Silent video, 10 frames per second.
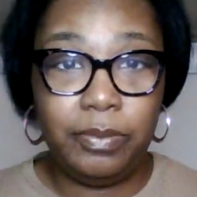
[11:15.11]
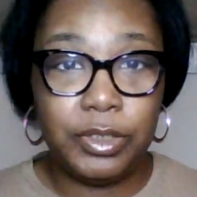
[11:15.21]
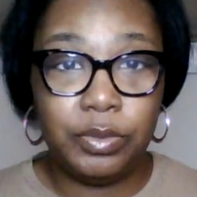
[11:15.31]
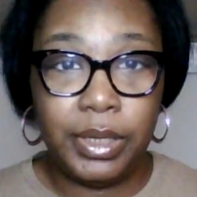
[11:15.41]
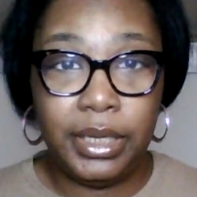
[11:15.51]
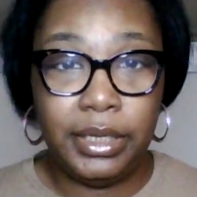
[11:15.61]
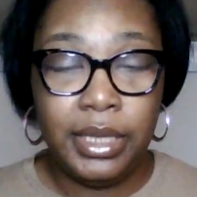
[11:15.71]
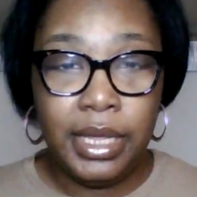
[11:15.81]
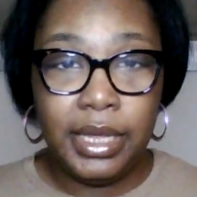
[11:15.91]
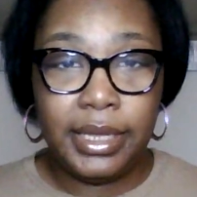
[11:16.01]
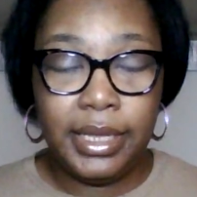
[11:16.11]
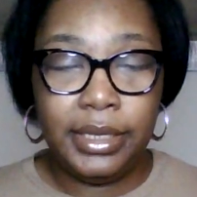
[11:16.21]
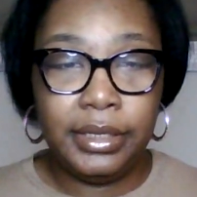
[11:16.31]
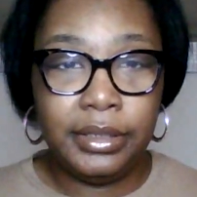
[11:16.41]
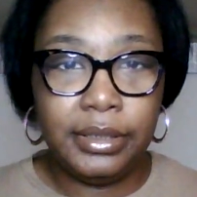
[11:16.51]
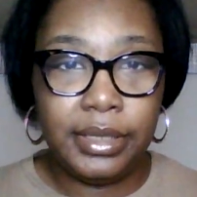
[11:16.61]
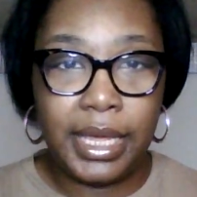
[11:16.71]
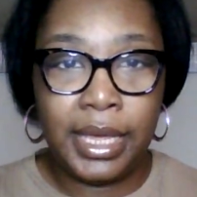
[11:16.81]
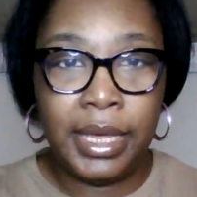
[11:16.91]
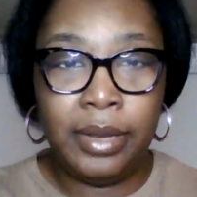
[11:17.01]
between Kenya
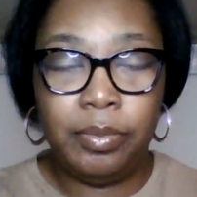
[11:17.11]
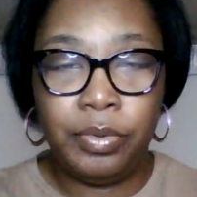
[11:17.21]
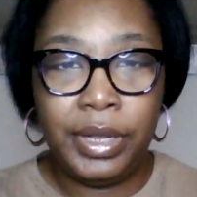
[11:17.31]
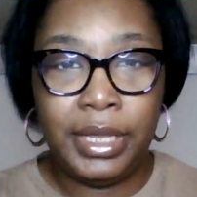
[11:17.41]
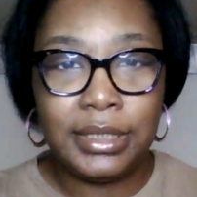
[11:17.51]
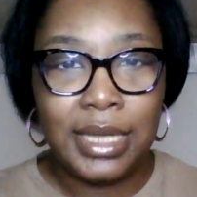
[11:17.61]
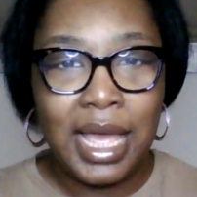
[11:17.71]
and Britt.